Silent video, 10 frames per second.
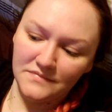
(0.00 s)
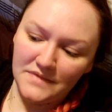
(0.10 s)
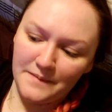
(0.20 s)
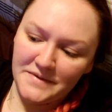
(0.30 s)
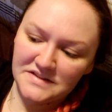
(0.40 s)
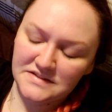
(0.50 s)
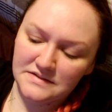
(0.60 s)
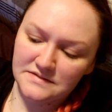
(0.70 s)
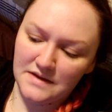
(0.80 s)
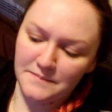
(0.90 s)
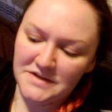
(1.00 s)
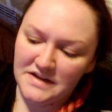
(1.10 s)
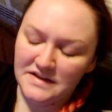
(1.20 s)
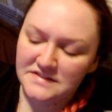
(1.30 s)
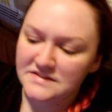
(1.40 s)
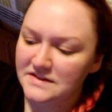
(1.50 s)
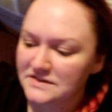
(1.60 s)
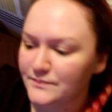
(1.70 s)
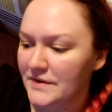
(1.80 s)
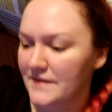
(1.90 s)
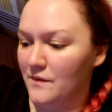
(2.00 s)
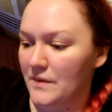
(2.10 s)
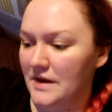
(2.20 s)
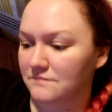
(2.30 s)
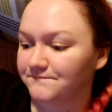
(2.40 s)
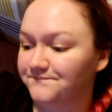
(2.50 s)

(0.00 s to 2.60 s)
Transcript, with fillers: that makes sense. I mean, I guess it's been that way